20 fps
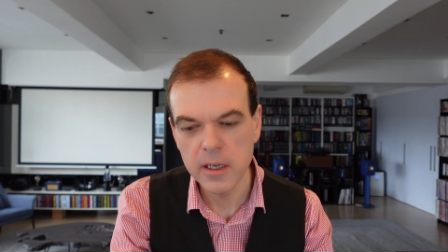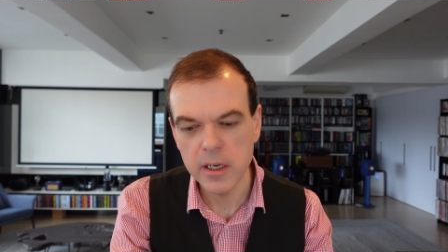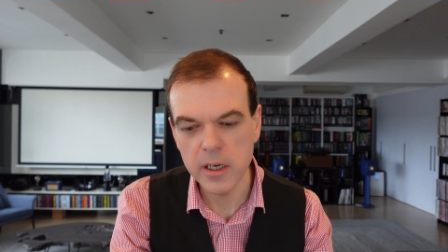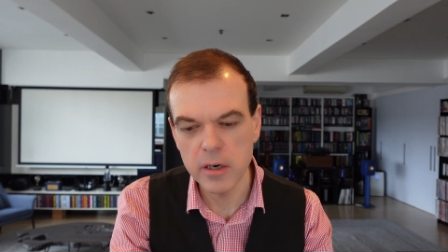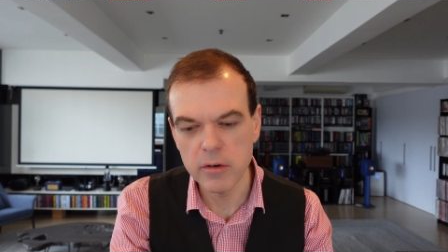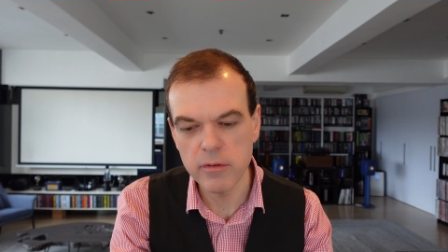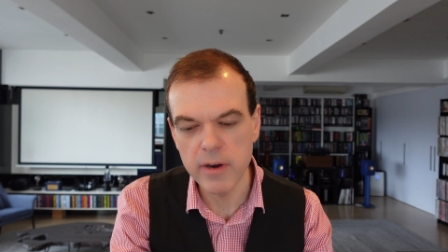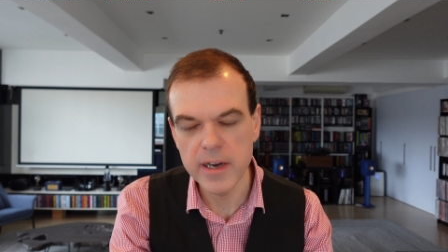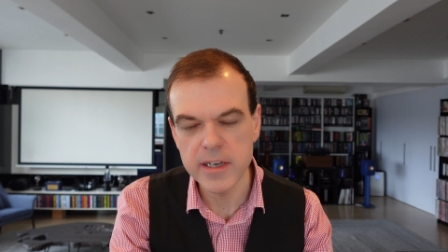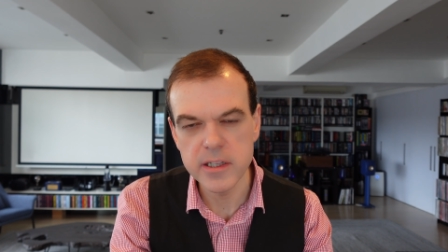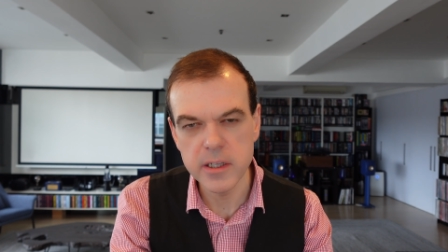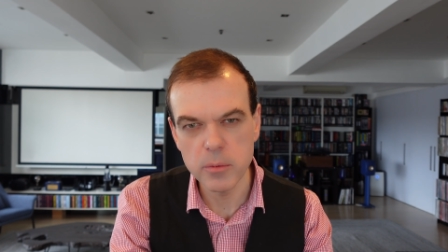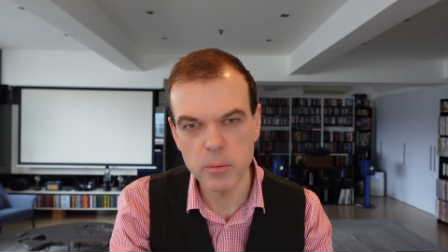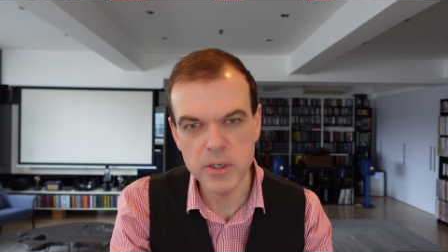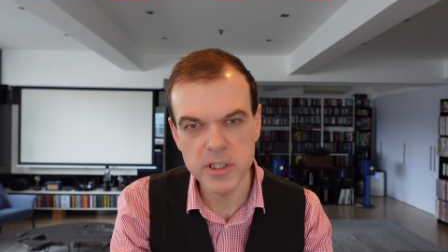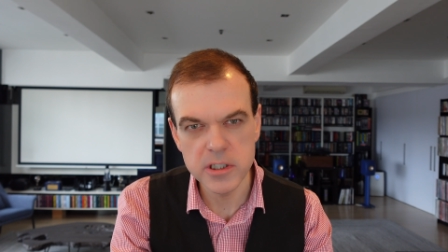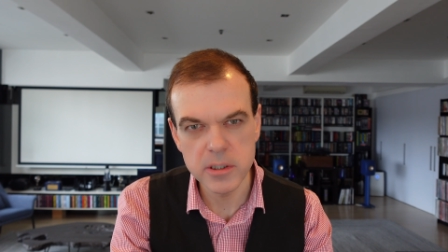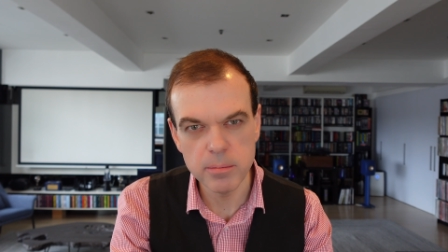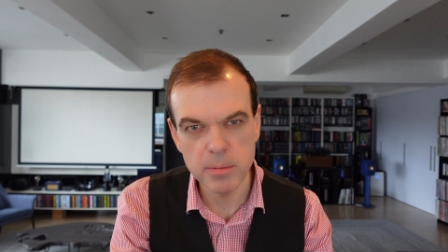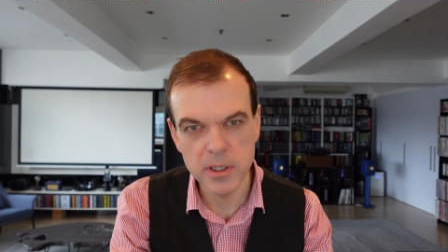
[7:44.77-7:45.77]
correct that we
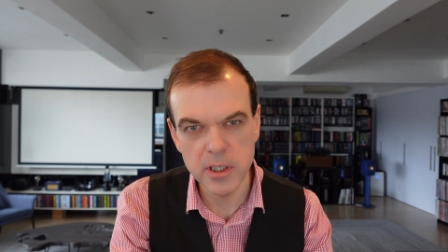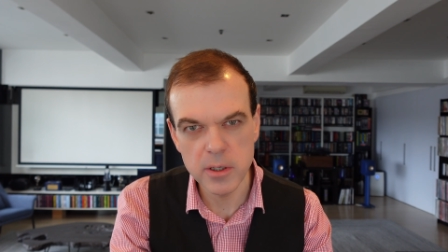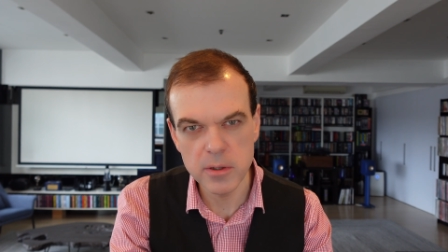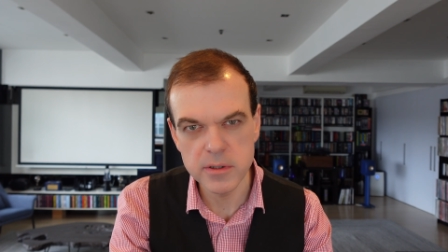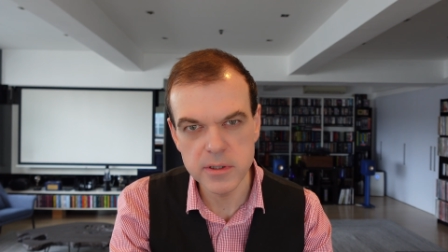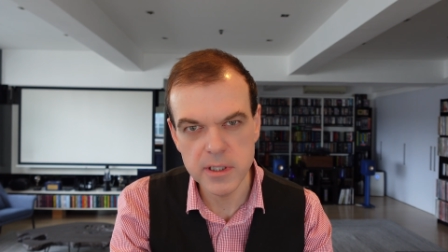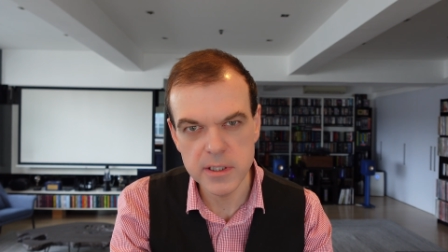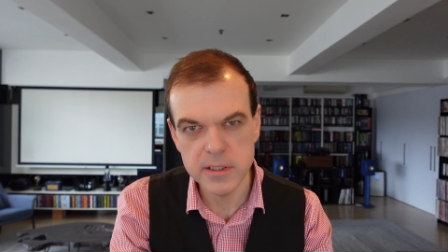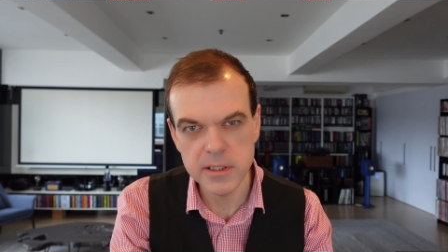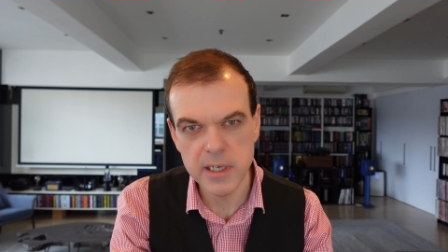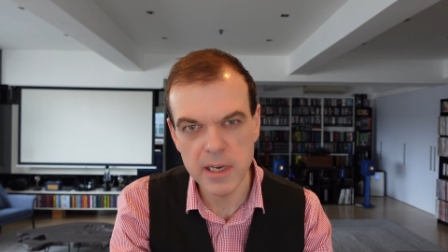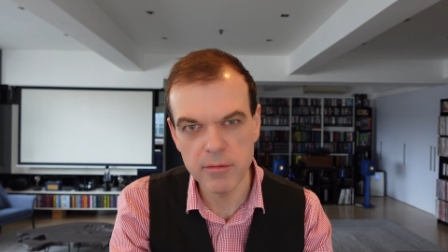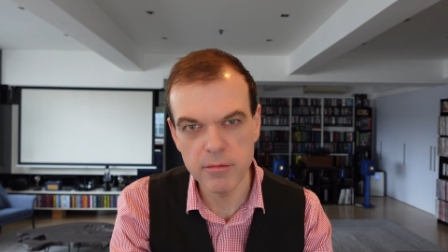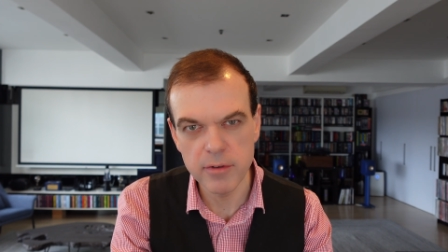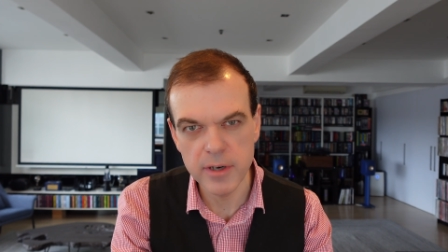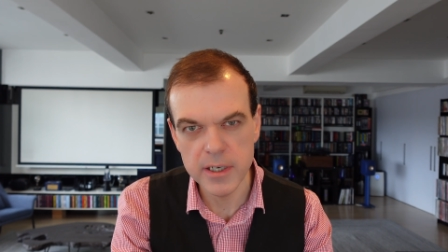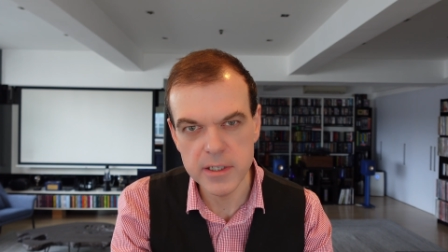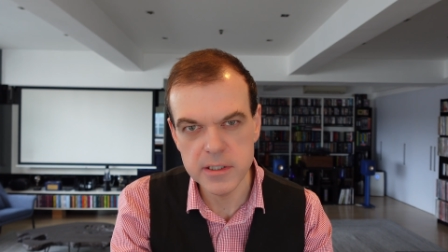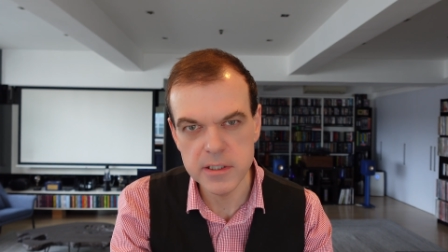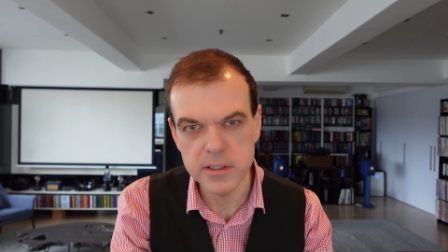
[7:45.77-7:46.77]
should be using this in
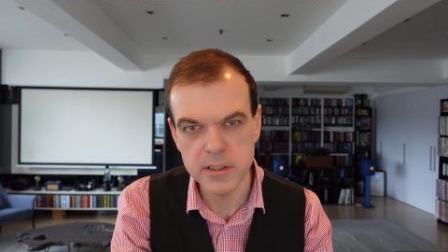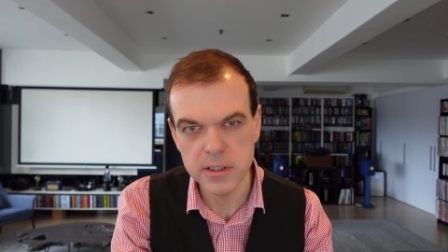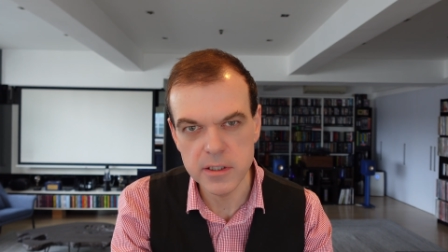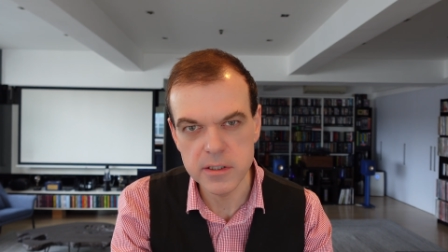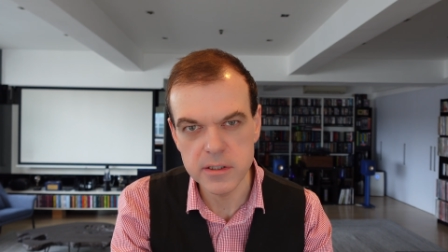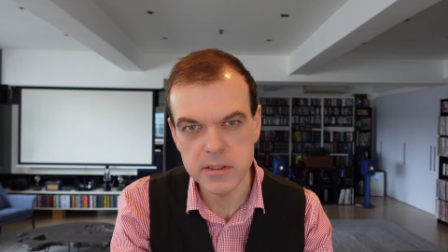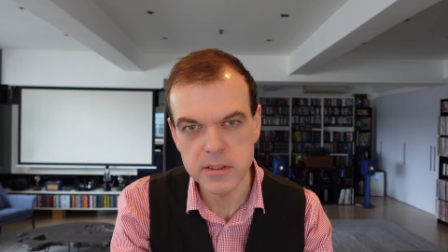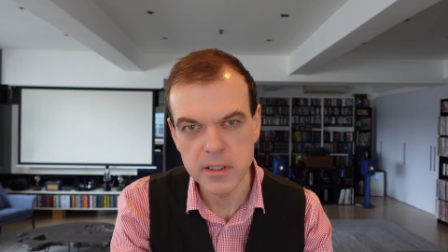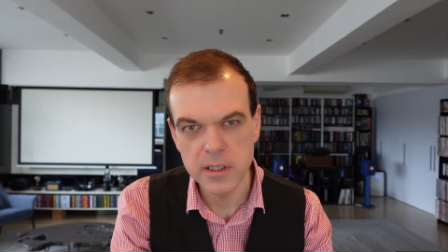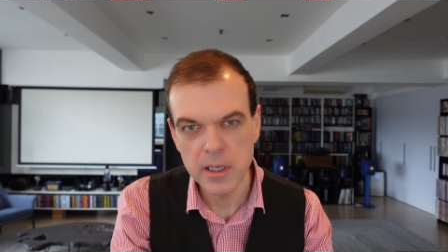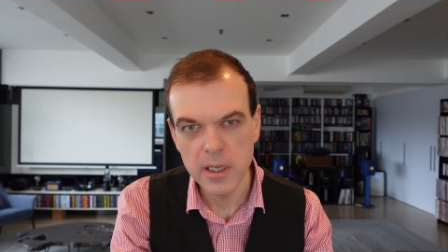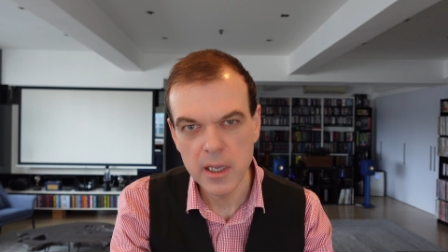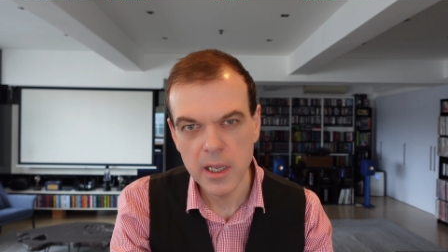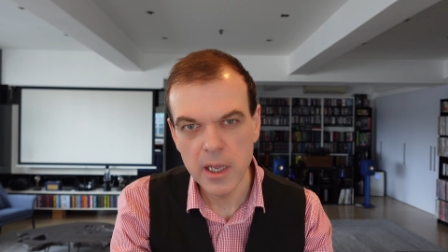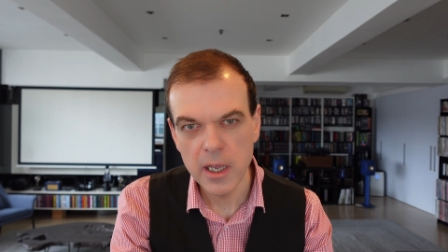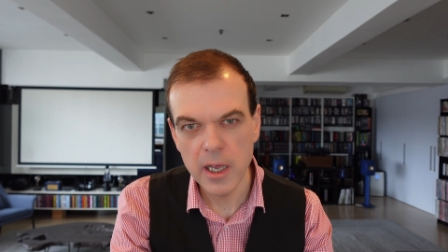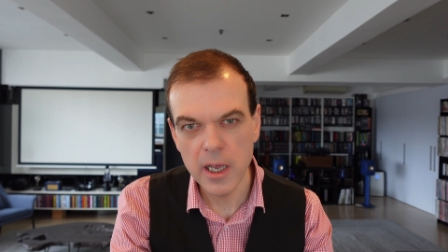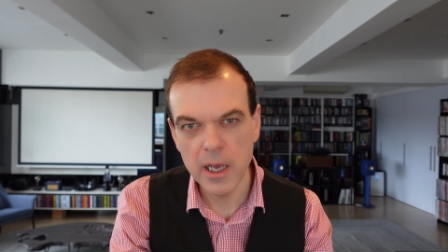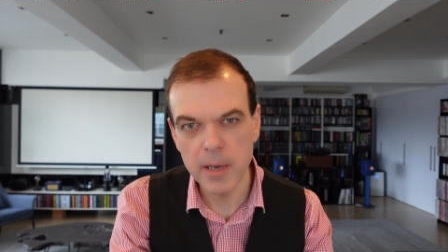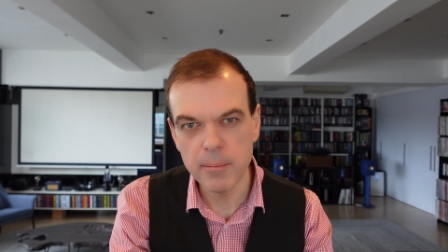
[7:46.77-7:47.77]
every instance
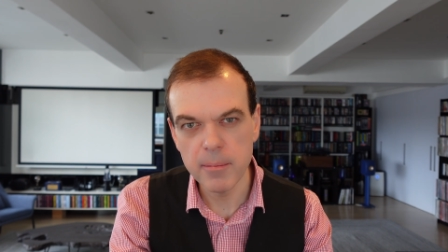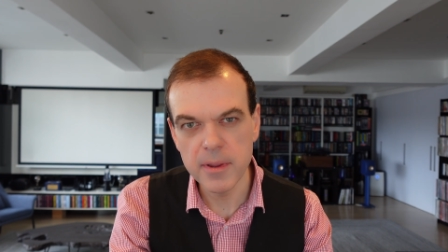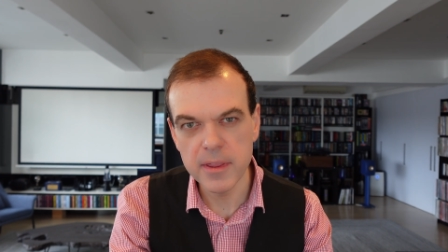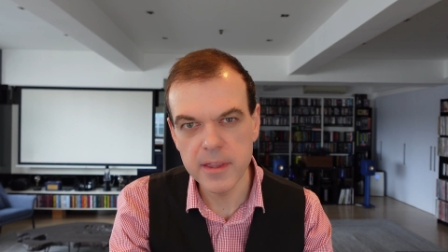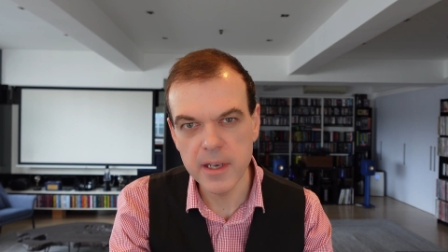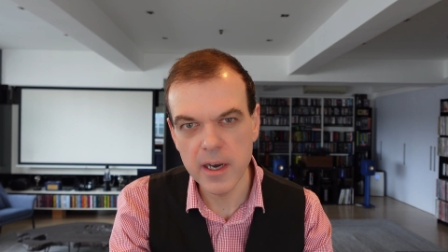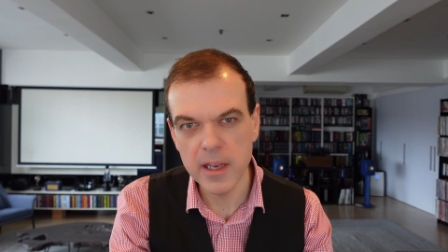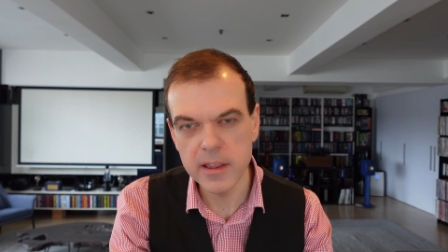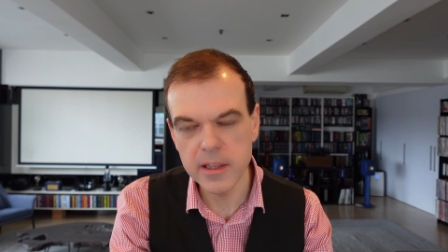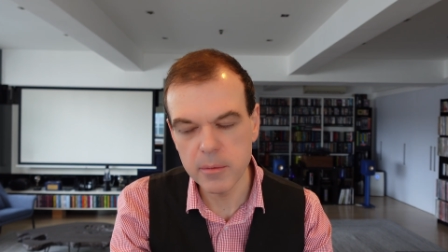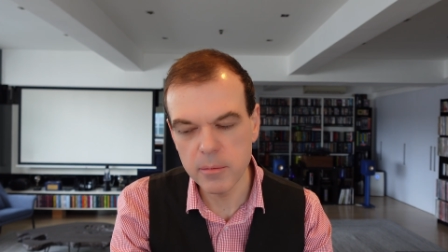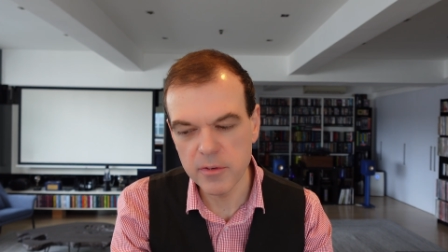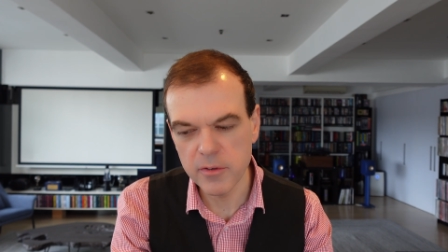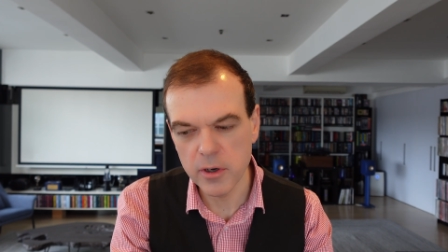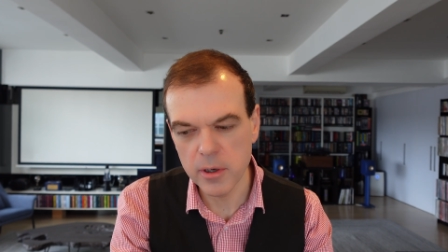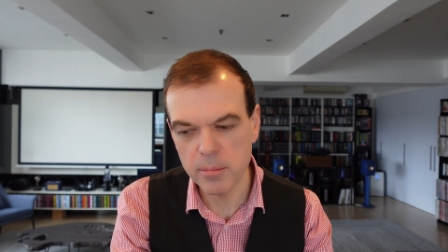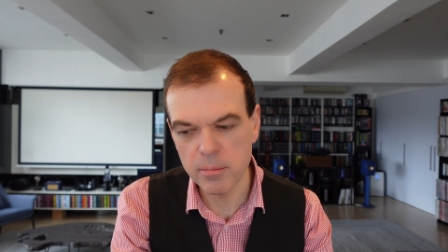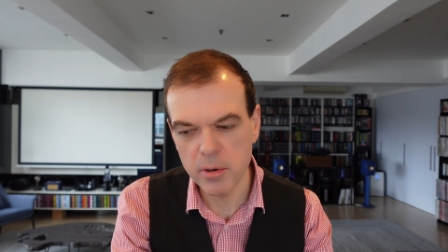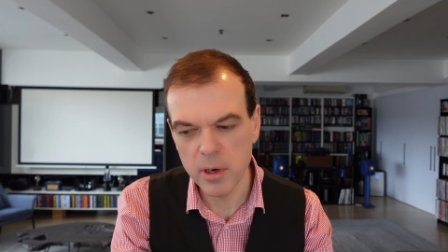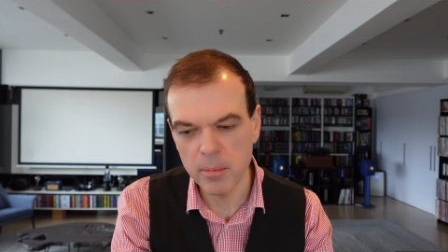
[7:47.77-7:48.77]
um, then i think we've
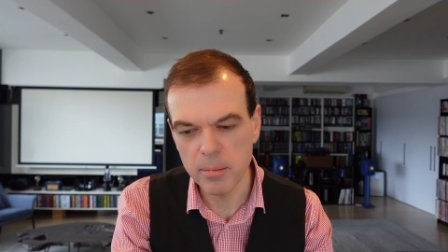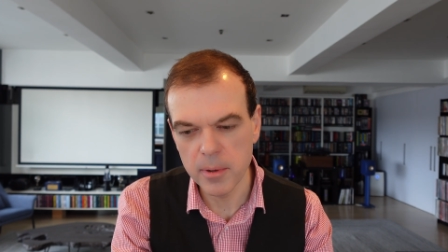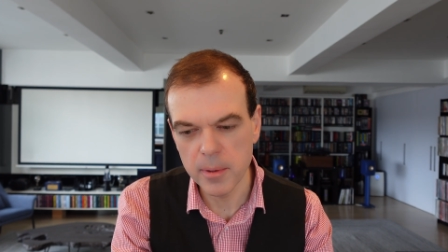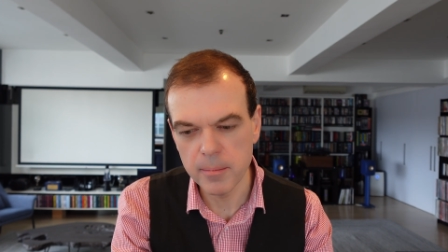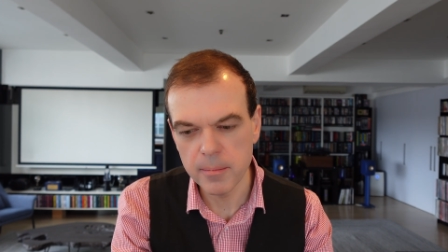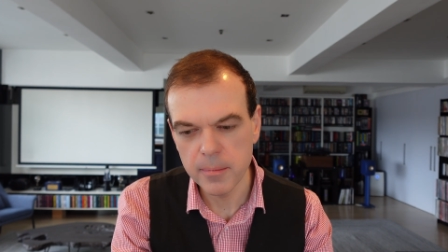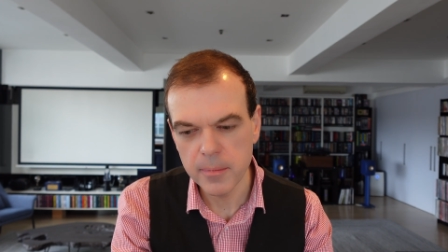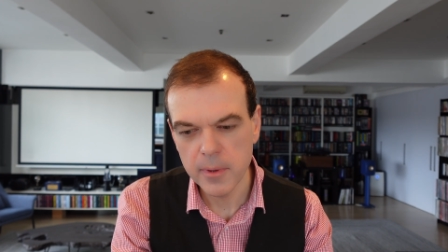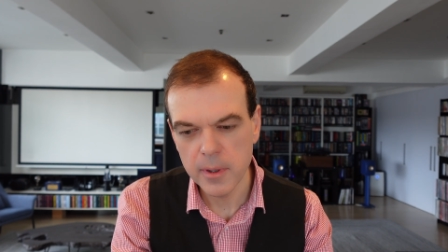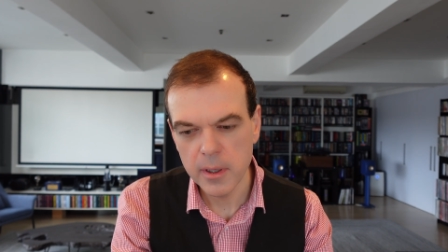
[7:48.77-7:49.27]
got a problem